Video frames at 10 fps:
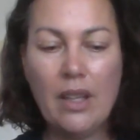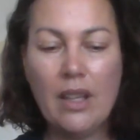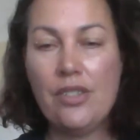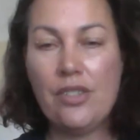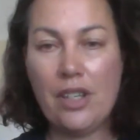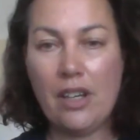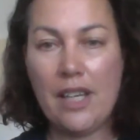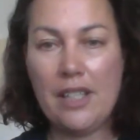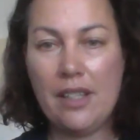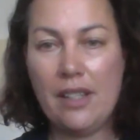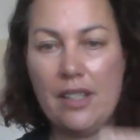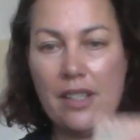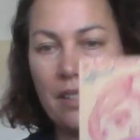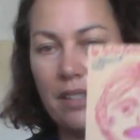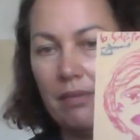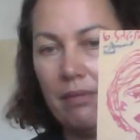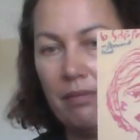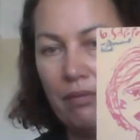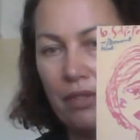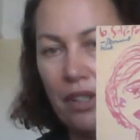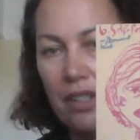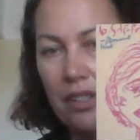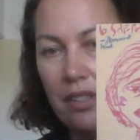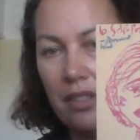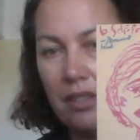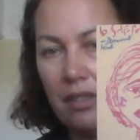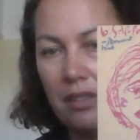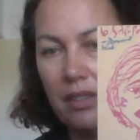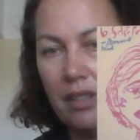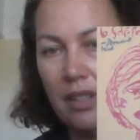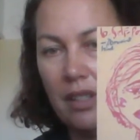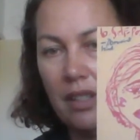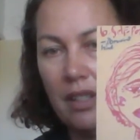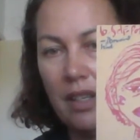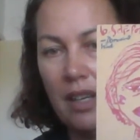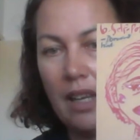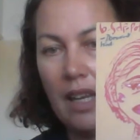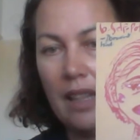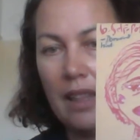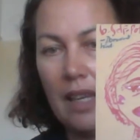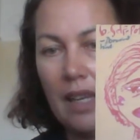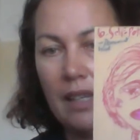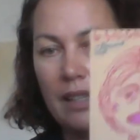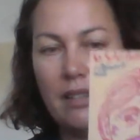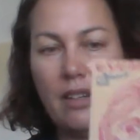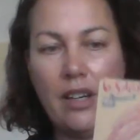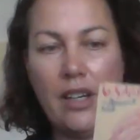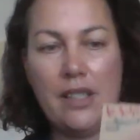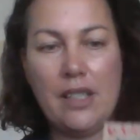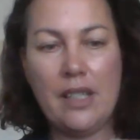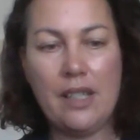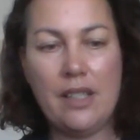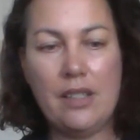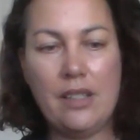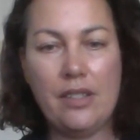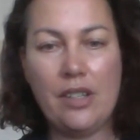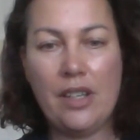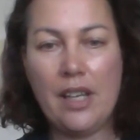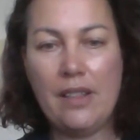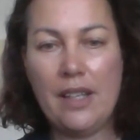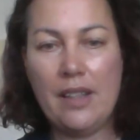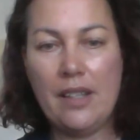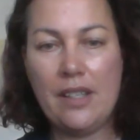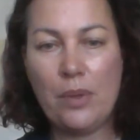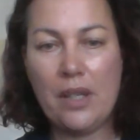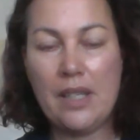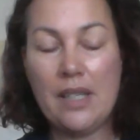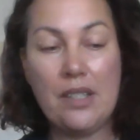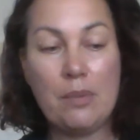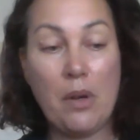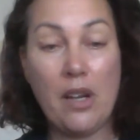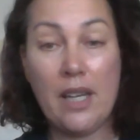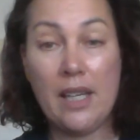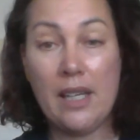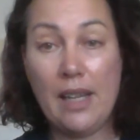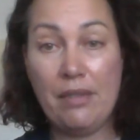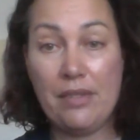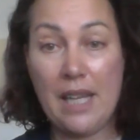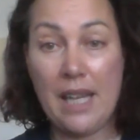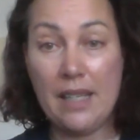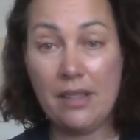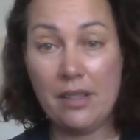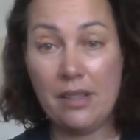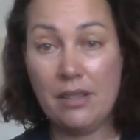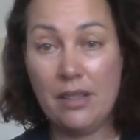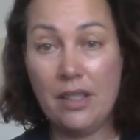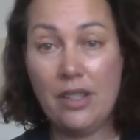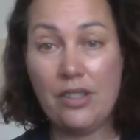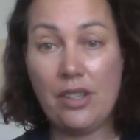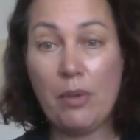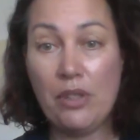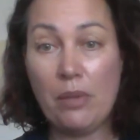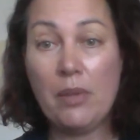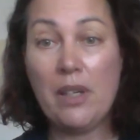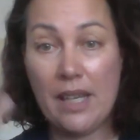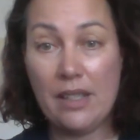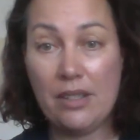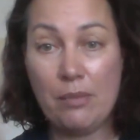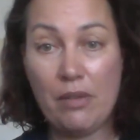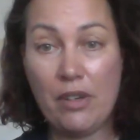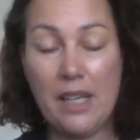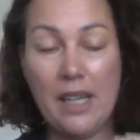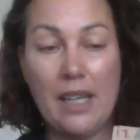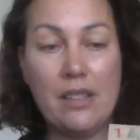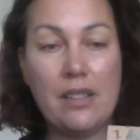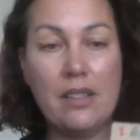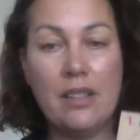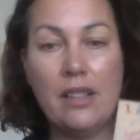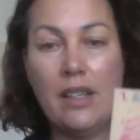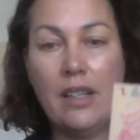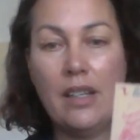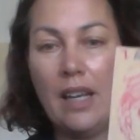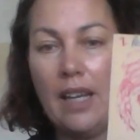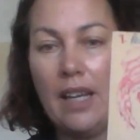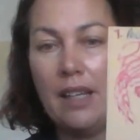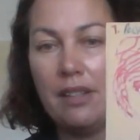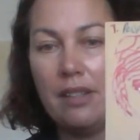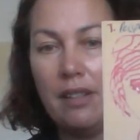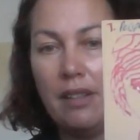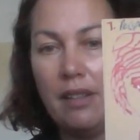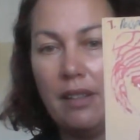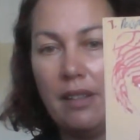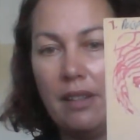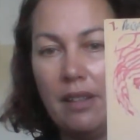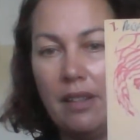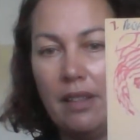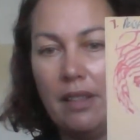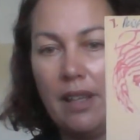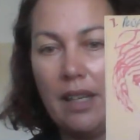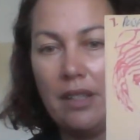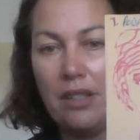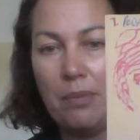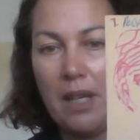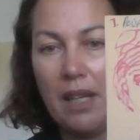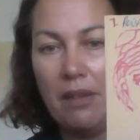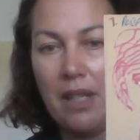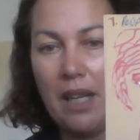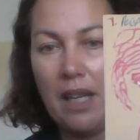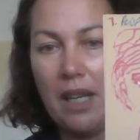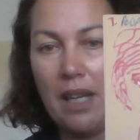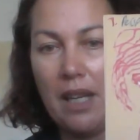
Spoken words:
So I did this first, and then I did, and then this one is my left hand. So my dominant hand is my right hand, and that is my left hand.